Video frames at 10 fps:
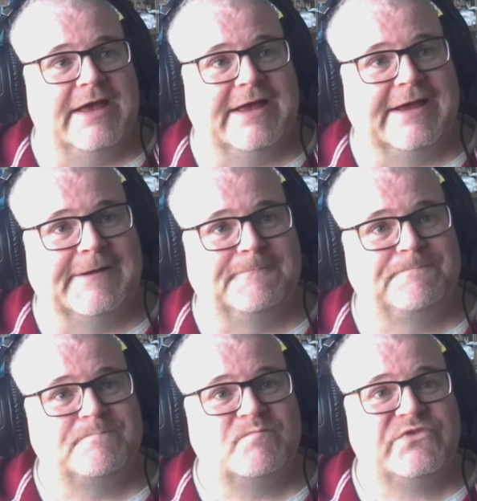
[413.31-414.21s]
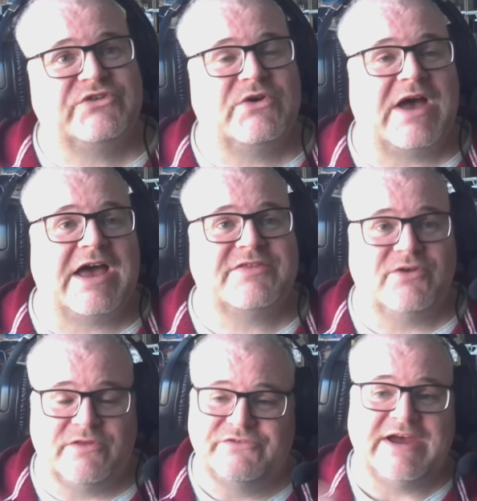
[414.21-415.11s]
Um, so I
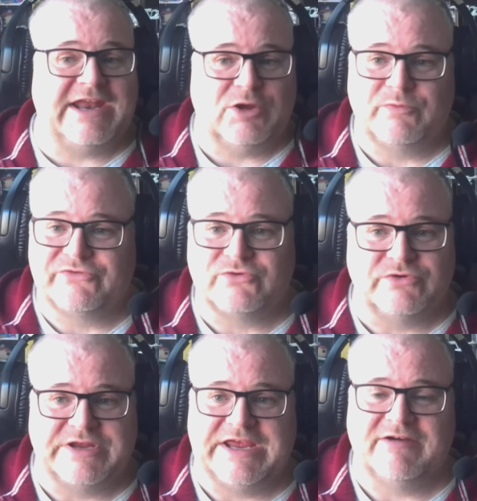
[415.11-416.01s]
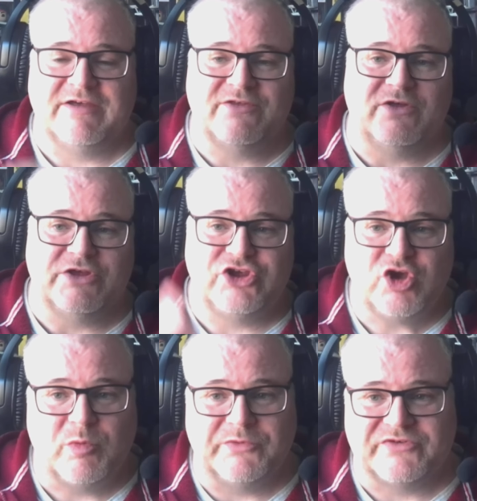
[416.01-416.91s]
thought the dialogue was good here. I thought the
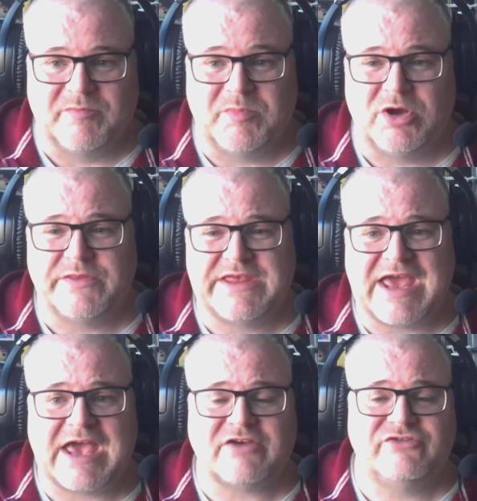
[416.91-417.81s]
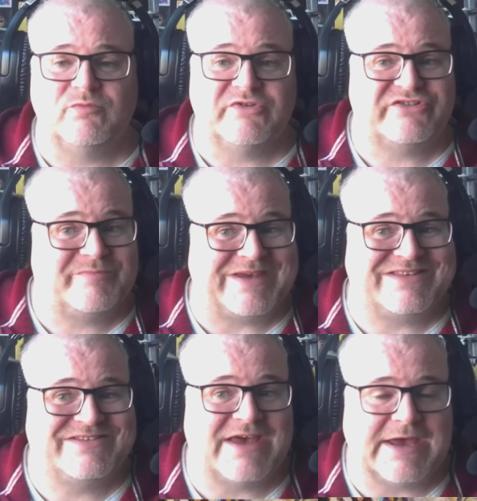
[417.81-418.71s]
humour was on point. The action was
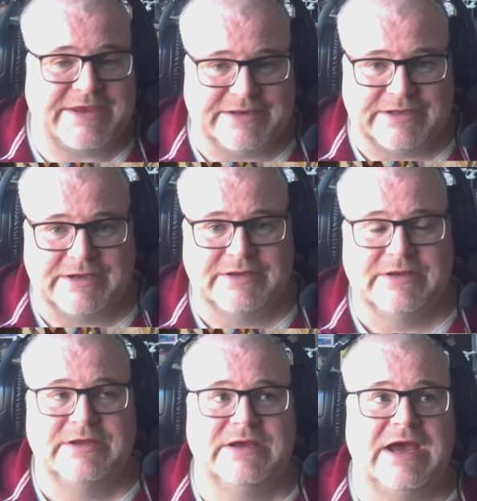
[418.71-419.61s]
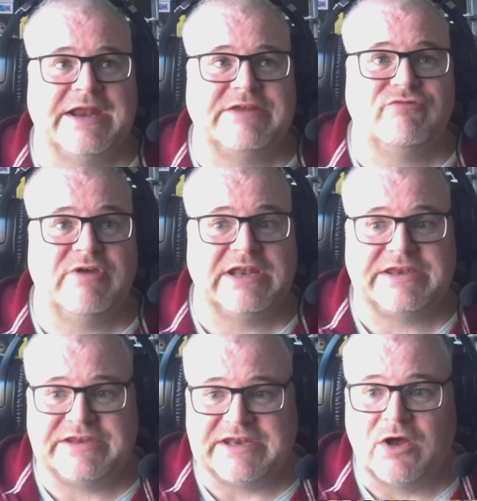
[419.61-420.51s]
spectacular, and it really
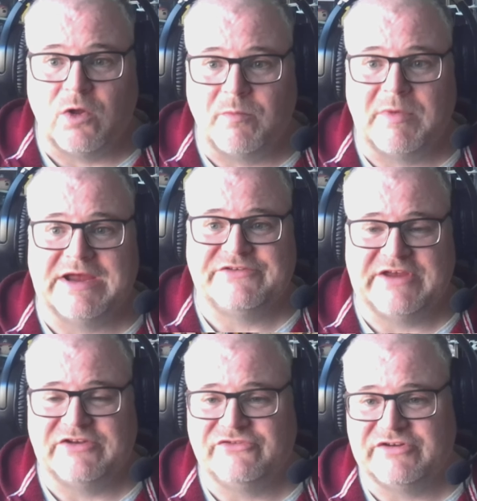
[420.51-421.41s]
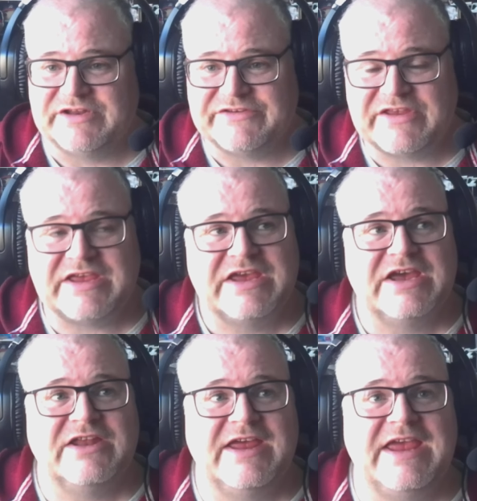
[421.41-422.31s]
did hold attention. Is it?
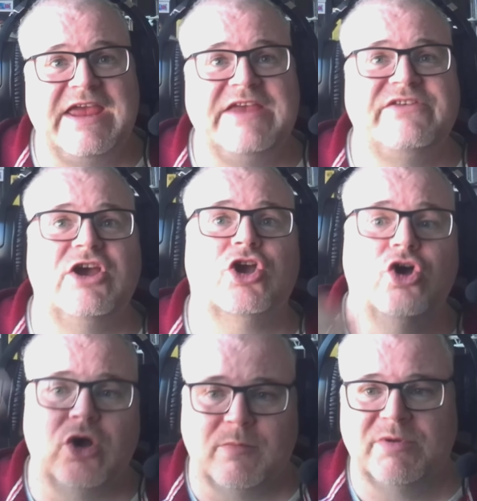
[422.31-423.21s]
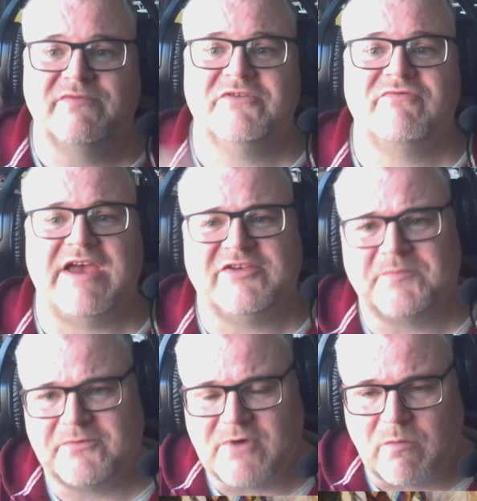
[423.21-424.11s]
Is it a cut above the
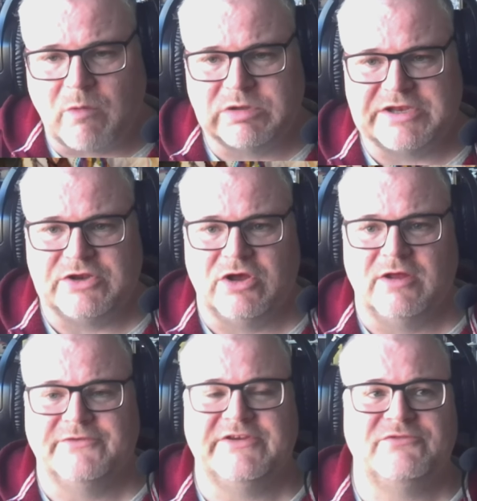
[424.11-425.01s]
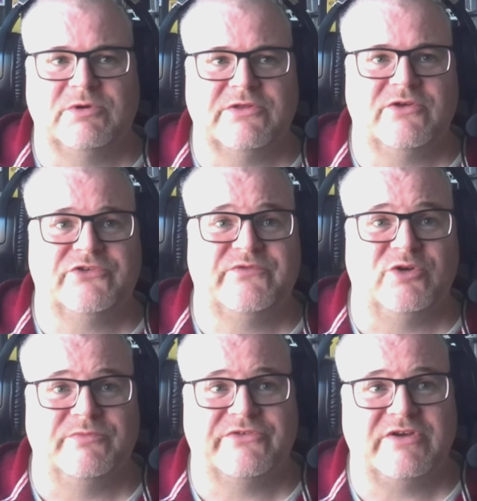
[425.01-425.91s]
rest? Probably not. It's one of those
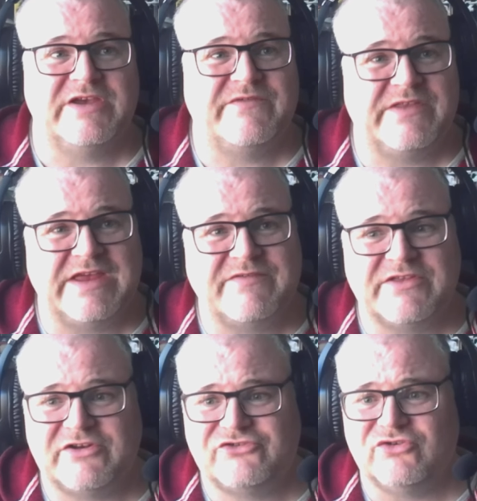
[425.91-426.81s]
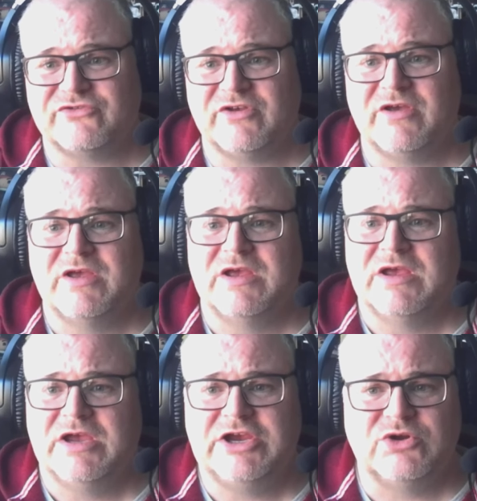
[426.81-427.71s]
films that if if they'd chucked a,
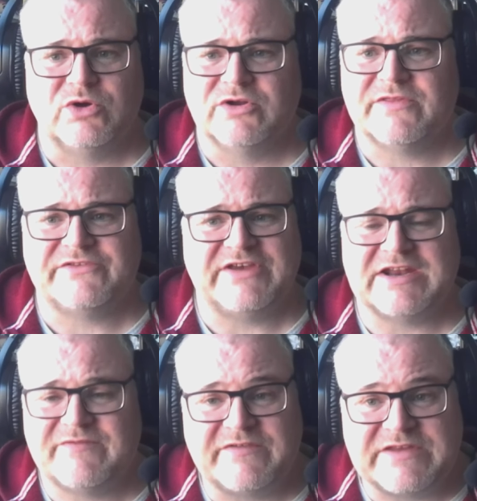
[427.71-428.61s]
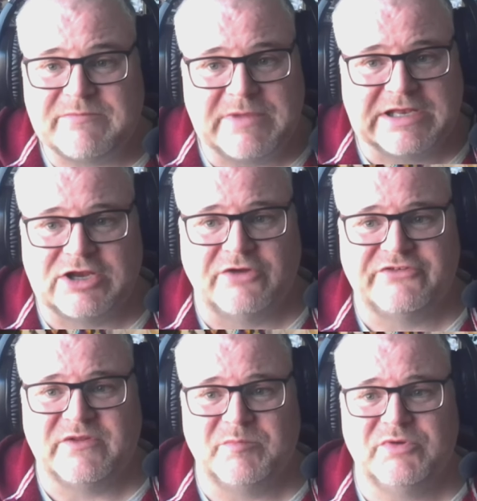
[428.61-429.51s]
you know, another ten or fifteen million
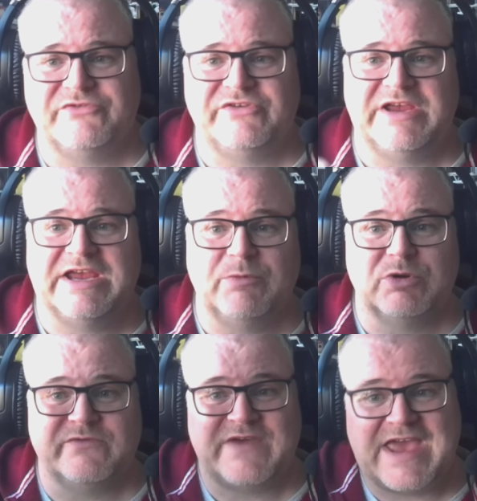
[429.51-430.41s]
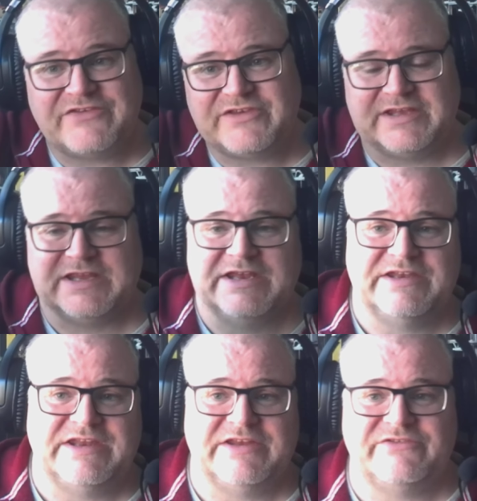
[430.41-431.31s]
onto the budget, it would have
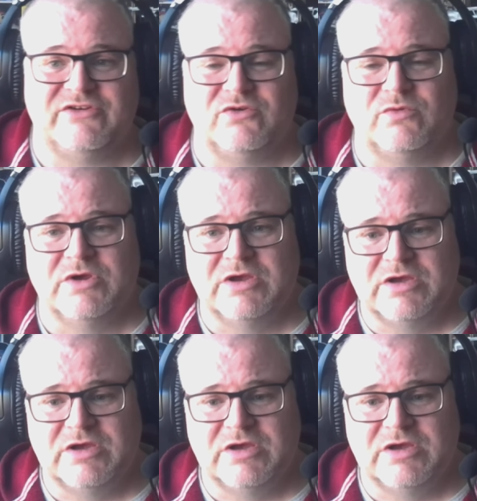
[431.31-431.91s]
escalated it to